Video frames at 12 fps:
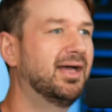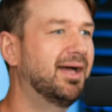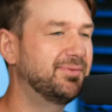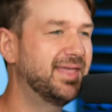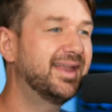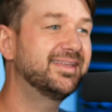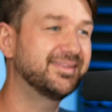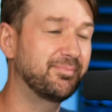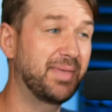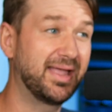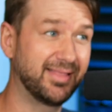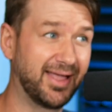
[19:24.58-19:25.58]
I mean, that is a
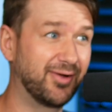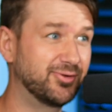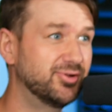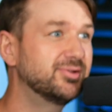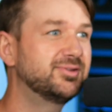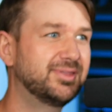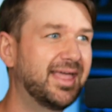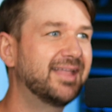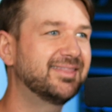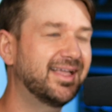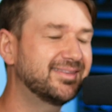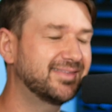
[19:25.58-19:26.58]

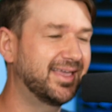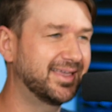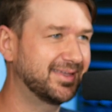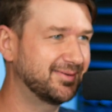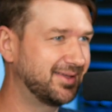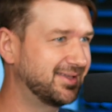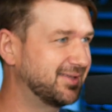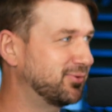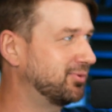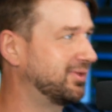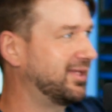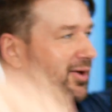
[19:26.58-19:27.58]
bailout. That's like
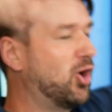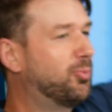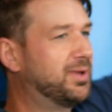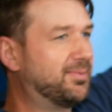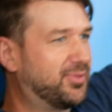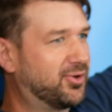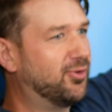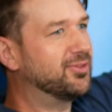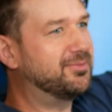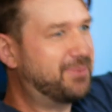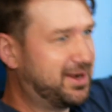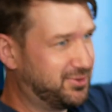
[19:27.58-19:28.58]
open up the
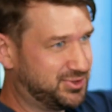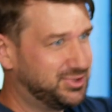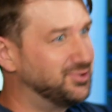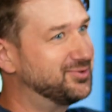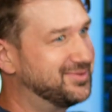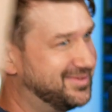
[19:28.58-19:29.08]
golden parachute.